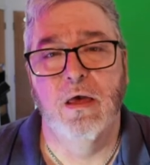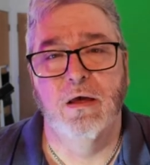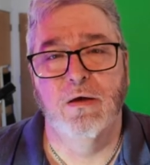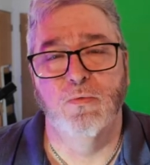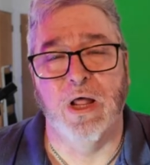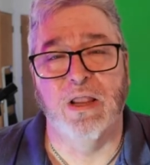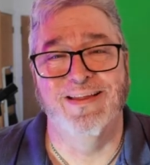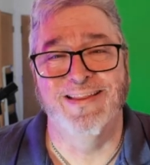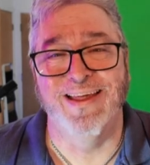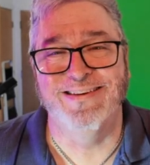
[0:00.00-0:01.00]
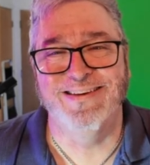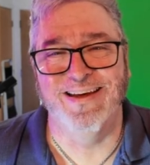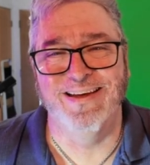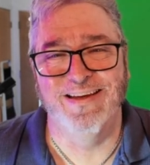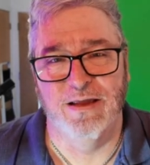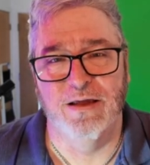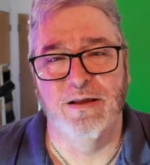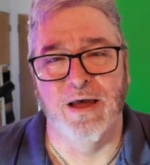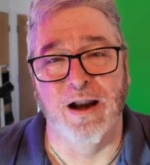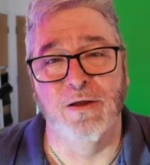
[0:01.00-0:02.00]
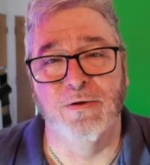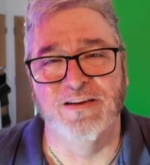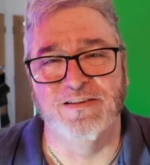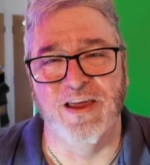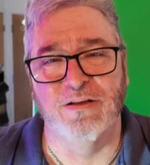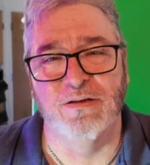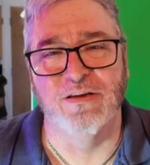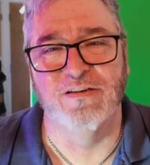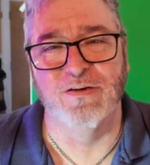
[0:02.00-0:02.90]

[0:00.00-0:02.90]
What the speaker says: Well, let's, I don't know, let's take a look and see what